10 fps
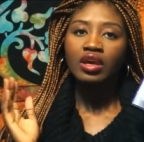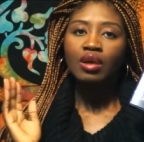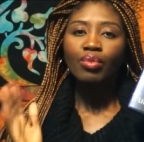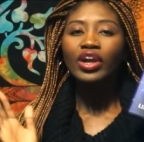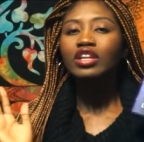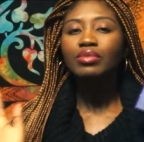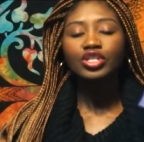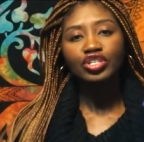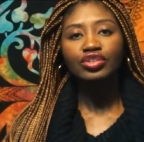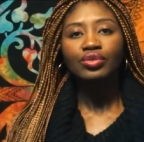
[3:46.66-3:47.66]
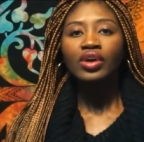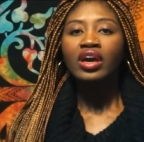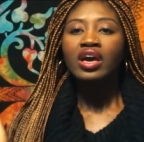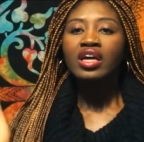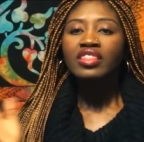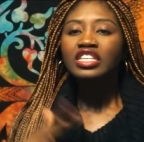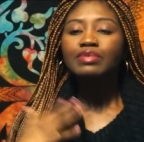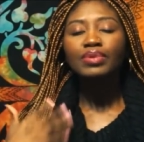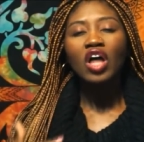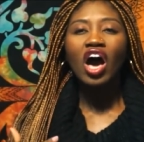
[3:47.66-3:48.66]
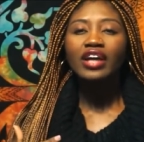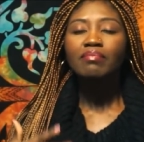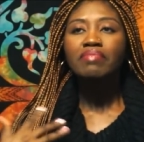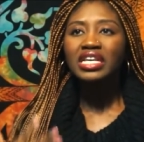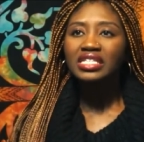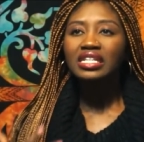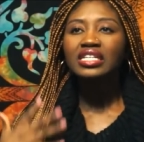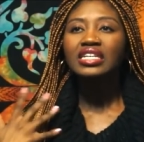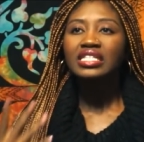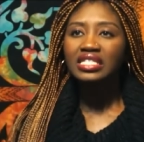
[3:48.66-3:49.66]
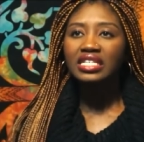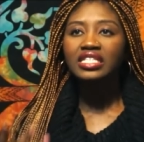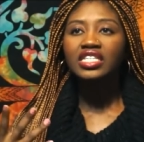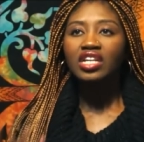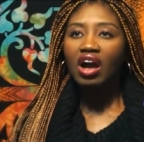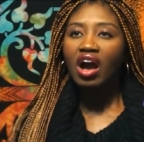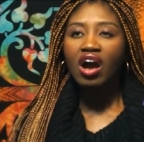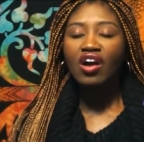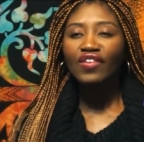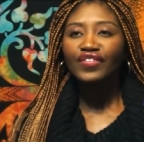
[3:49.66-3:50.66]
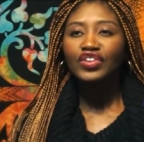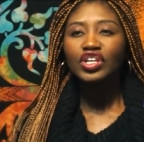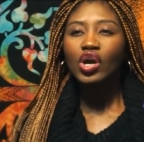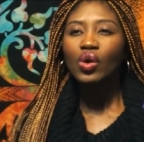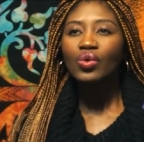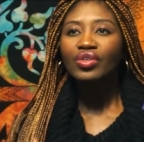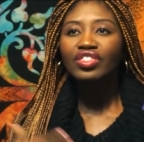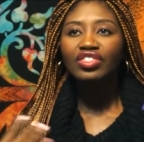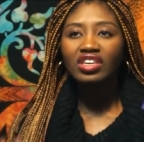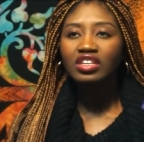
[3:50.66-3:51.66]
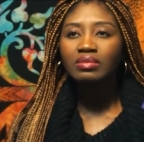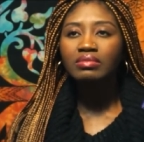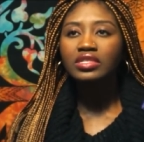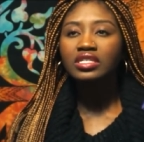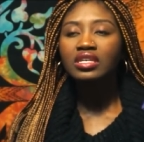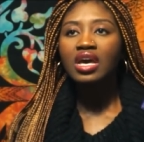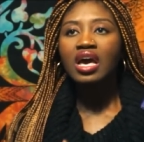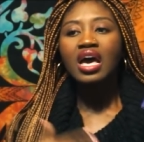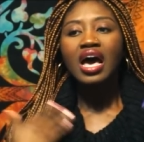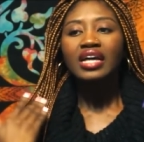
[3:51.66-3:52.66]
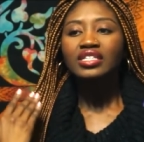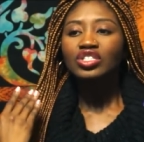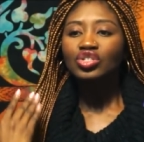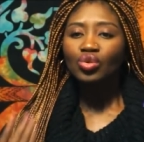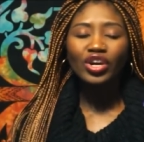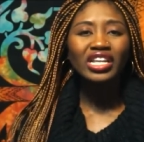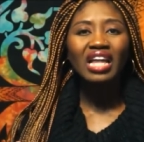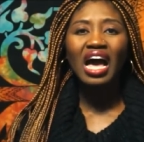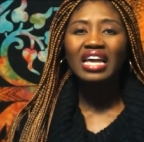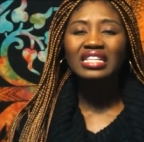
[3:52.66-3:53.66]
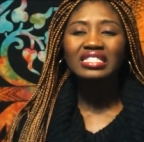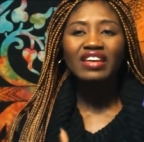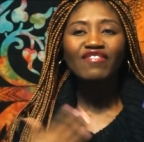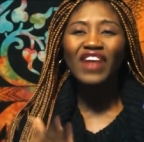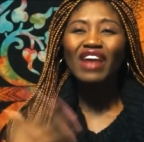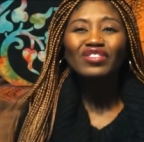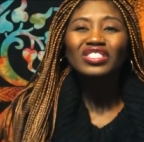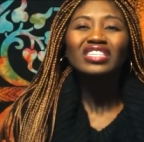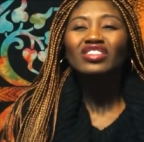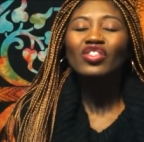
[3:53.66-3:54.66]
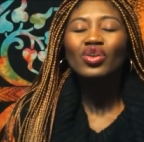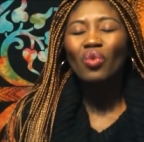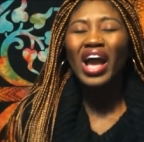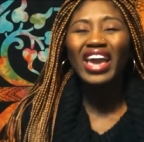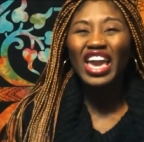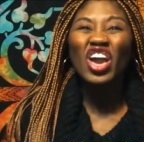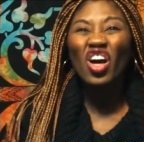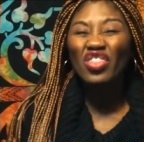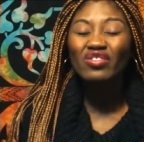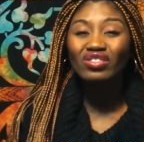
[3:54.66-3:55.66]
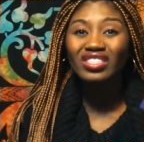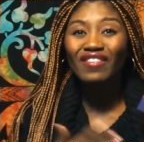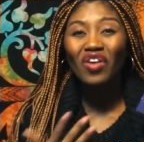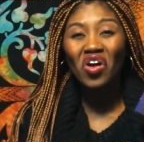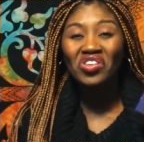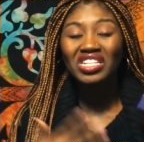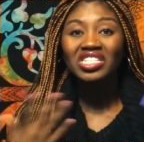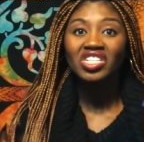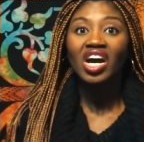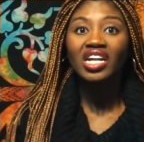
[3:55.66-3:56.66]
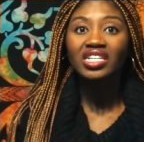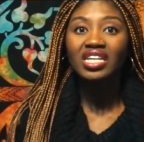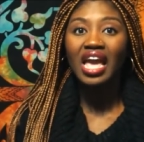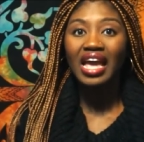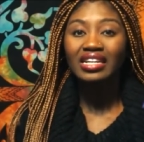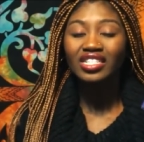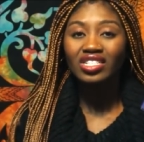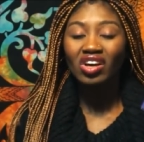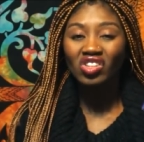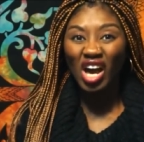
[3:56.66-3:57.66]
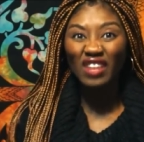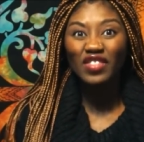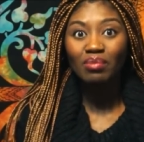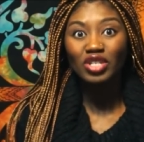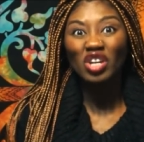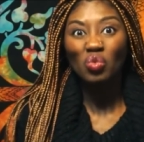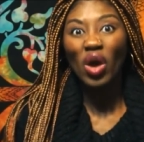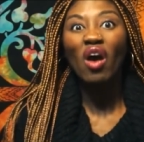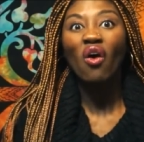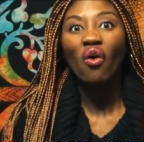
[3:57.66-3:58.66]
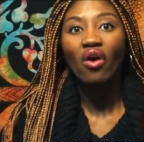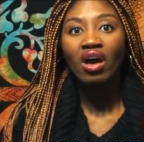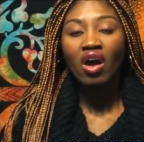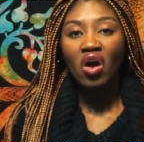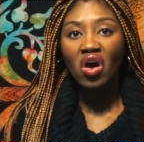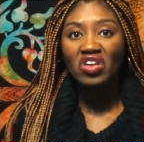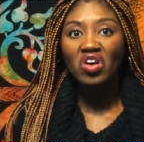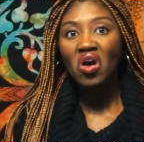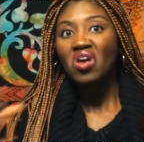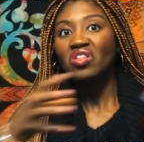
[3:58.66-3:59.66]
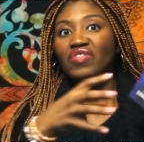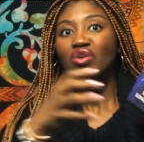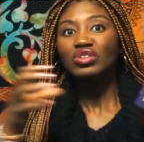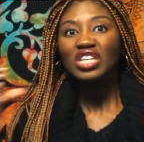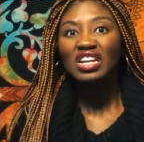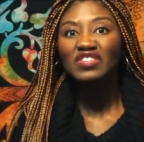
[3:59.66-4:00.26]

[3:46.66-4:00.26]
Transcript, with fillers: Point number two, this plot basically consisted of, you know, themes and storylines that five or six other YA authors have already done, and a lot of them done well. And all of those kind of